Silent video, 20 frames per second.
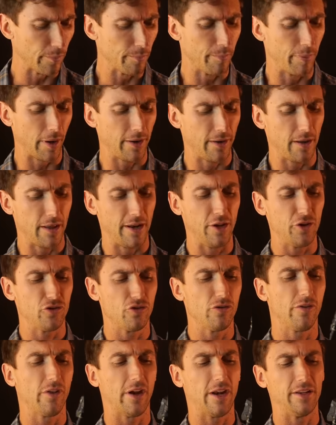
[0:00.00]
But an
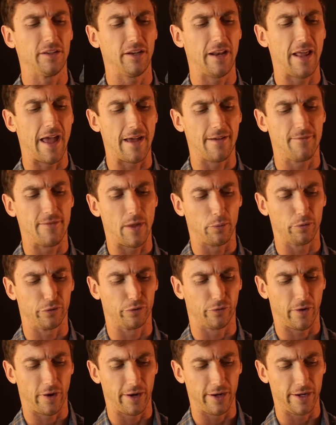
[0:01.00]
issue that I did have that was
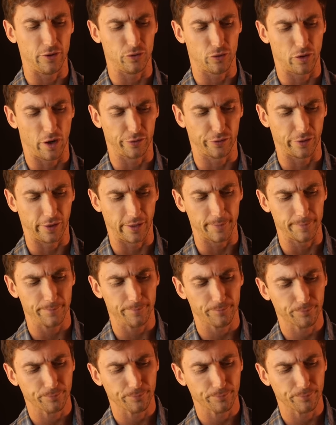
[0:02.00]
very interesting